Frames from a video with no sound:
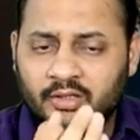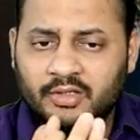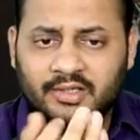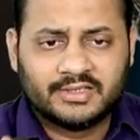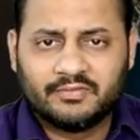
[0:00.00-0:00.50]

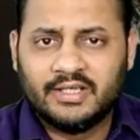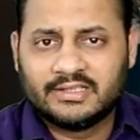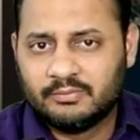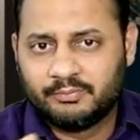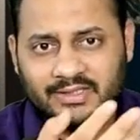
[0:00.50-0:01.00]
It's very
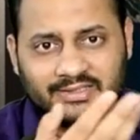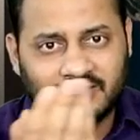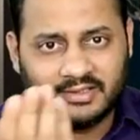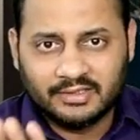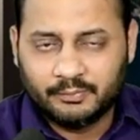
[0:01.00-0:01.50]
simple,
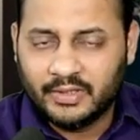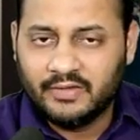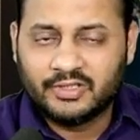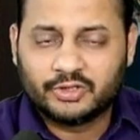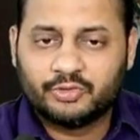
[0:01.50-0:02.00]
sir. In the
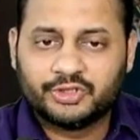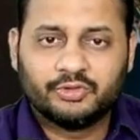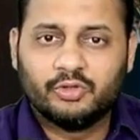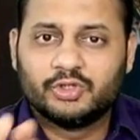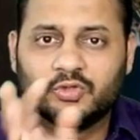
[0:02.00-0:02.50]
previous question
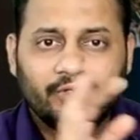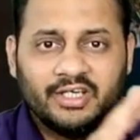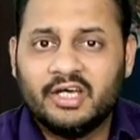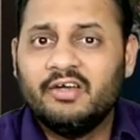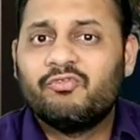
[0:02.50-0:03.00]
also, we
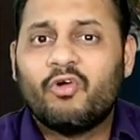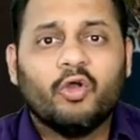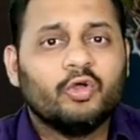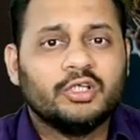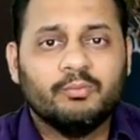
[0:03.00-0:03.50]
didn't
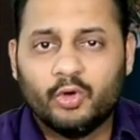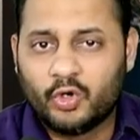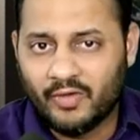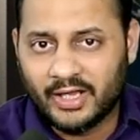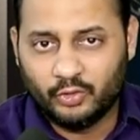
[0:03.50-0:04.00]
follow the book
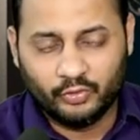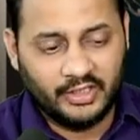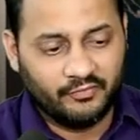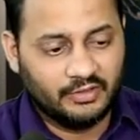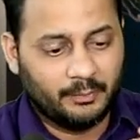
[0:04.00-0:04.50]
value.
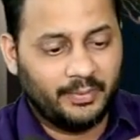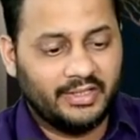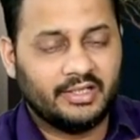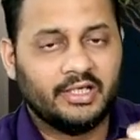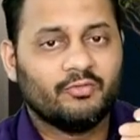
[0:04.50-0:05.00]
If the
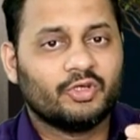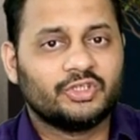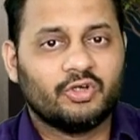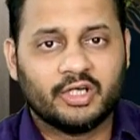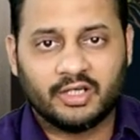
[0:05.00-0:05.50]
patent was
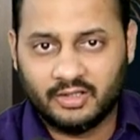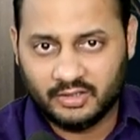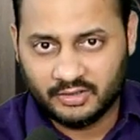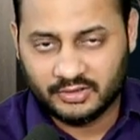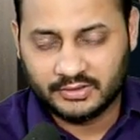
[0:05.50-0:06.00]
not
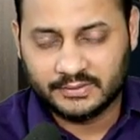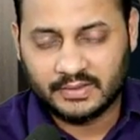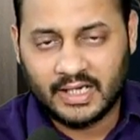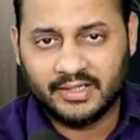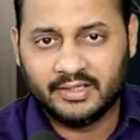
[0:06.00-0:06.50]

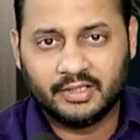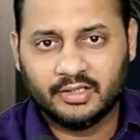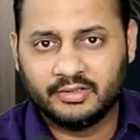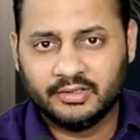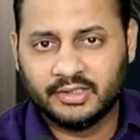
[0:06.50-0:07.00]

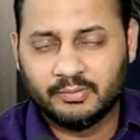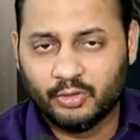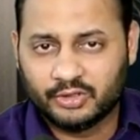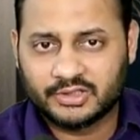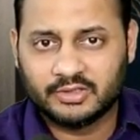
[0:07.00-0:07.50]
added in the
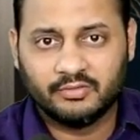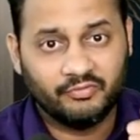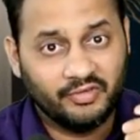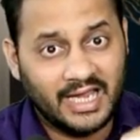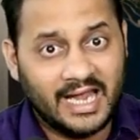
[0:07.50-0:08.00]
books,
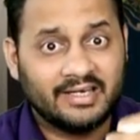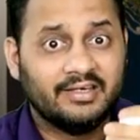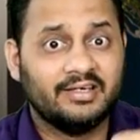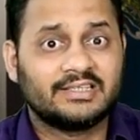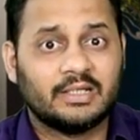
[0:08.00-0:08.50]
we
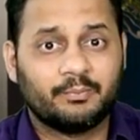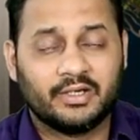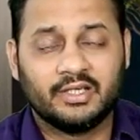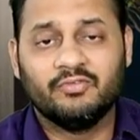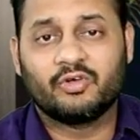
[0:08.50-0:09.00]
added it
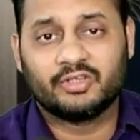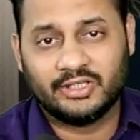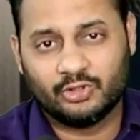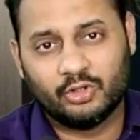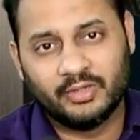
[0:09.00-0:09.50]
separately for the
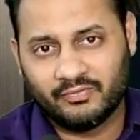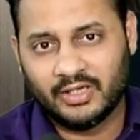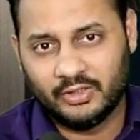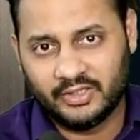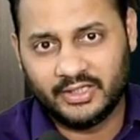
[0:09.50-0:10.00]
economic
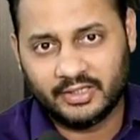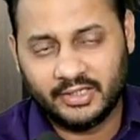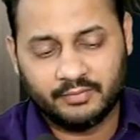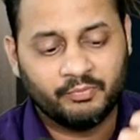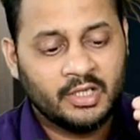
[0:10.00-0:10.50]
value added,
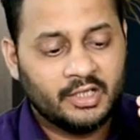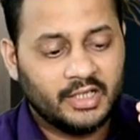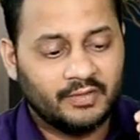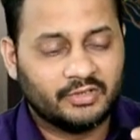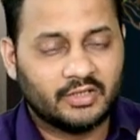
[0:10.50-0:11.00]
right?
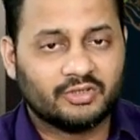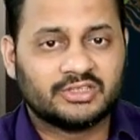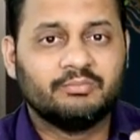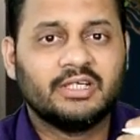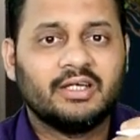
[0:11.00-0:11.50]
If there was
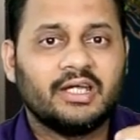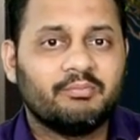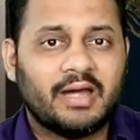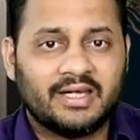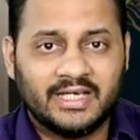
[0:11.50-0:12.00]
something like
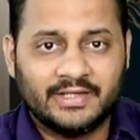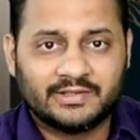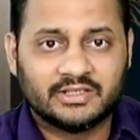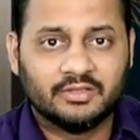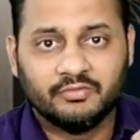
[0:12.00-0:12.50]
bad
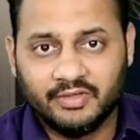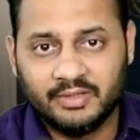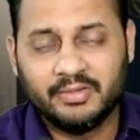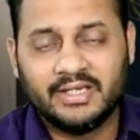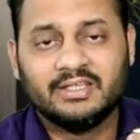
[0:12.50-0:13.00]
debts, we
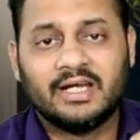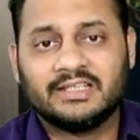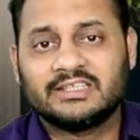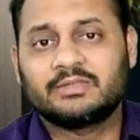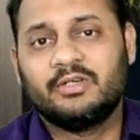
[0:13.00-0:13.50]
made the
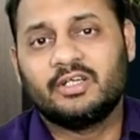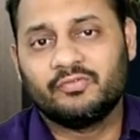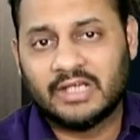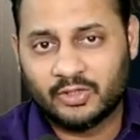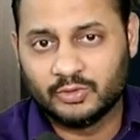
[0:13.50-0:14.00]
adjustment of
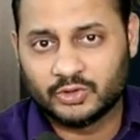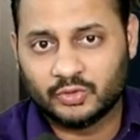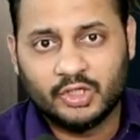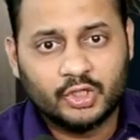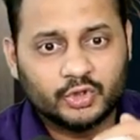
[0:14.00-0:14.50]
that also.
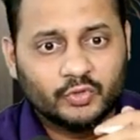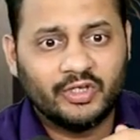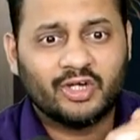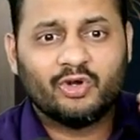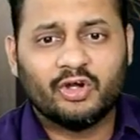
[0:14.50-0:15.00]
So we
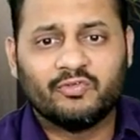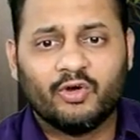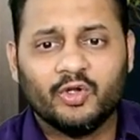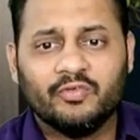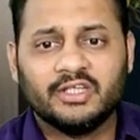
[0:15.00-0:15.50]
are not
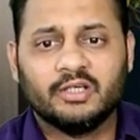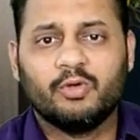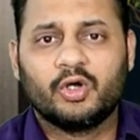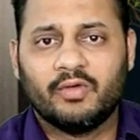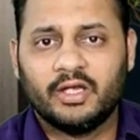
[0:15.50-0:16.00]
following the
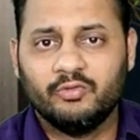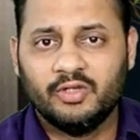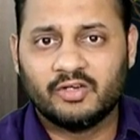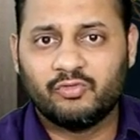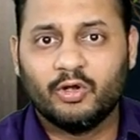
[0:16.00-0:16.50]
book value. We
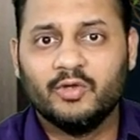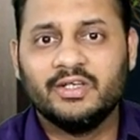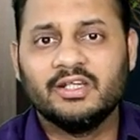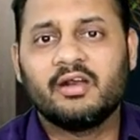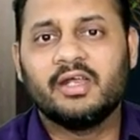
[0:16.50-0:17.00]
are
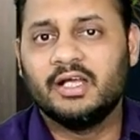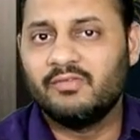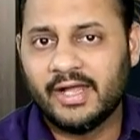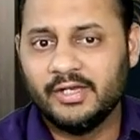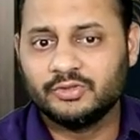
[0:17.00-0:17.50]
following the real
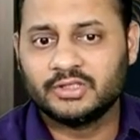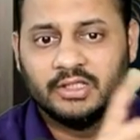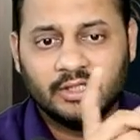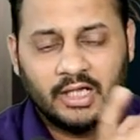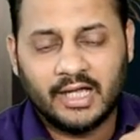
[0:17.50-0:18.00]
values.
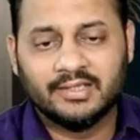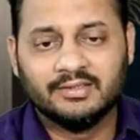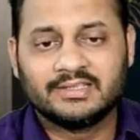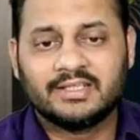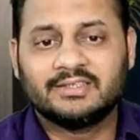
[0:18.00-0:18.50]
And in
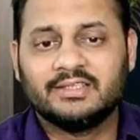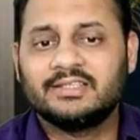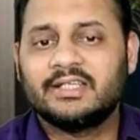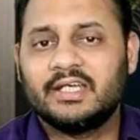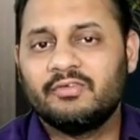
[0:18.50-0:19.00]
this case, it is
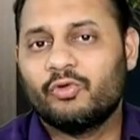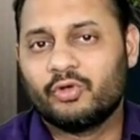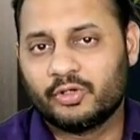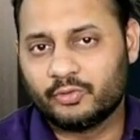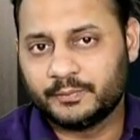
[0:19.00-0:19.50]
84
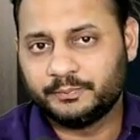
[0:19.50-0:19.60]
crore.